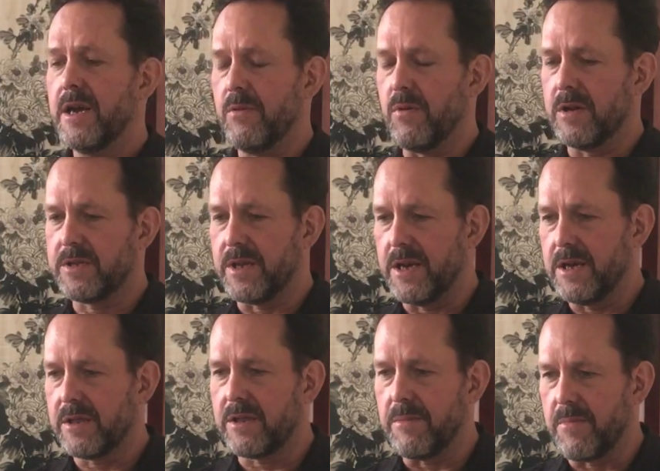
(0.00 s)
He wants to
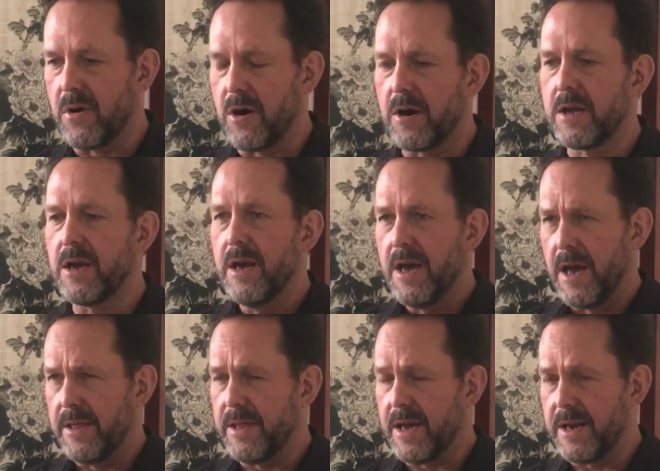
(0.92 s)
hit the mark,
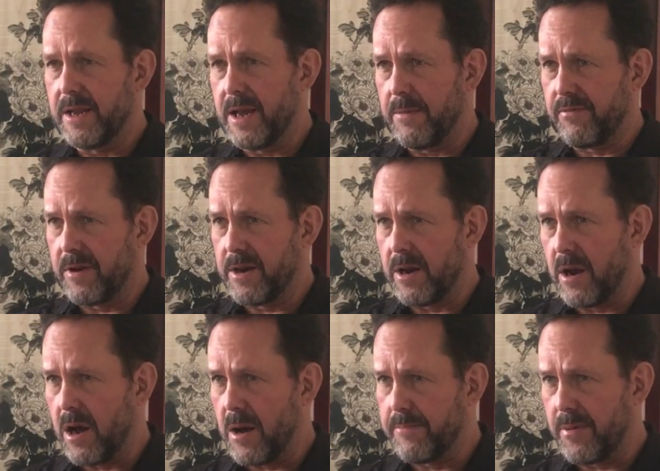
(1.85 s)
and then they bring
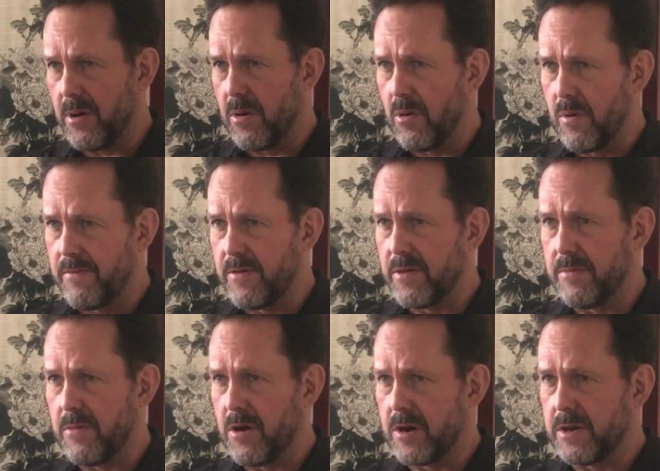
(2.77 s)
it up over
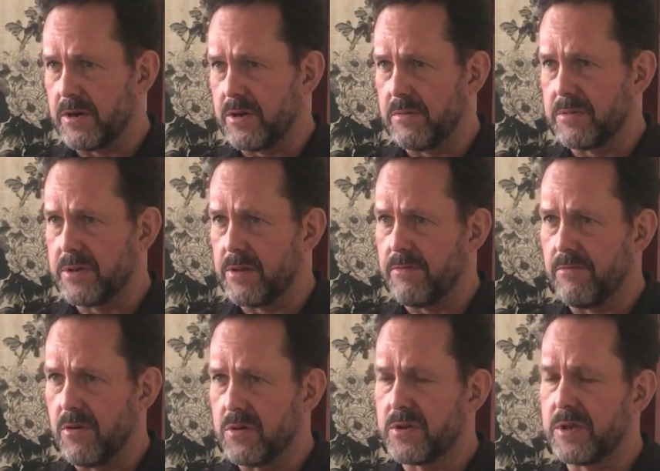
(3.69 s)
the mark in terms of the
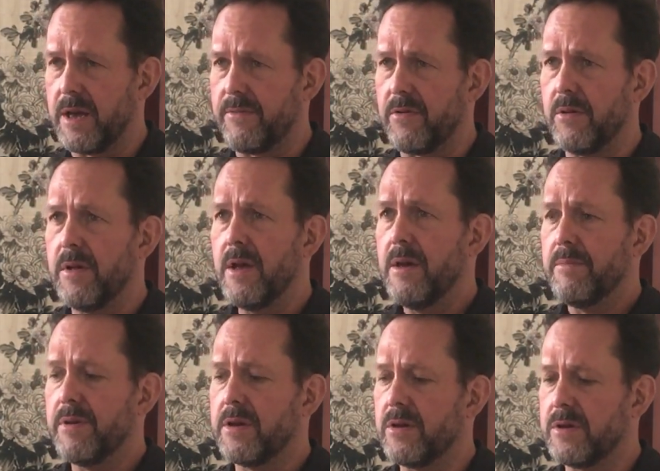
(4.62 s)
roast level,
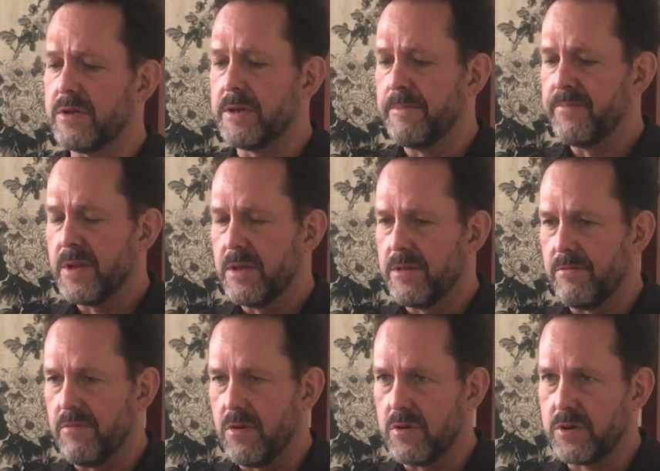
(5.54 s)
because
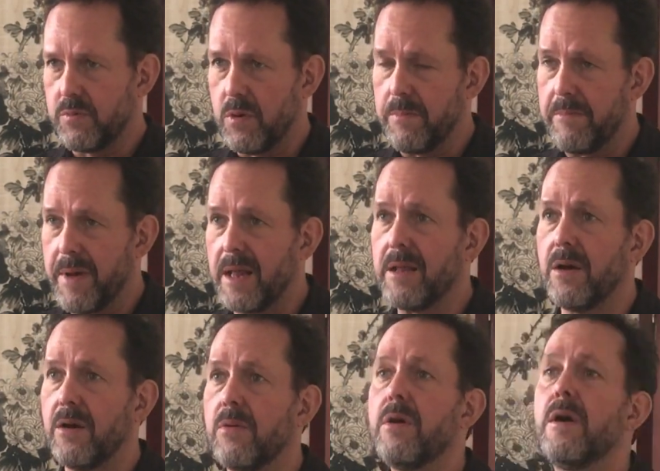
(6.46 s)
the roast will mellow.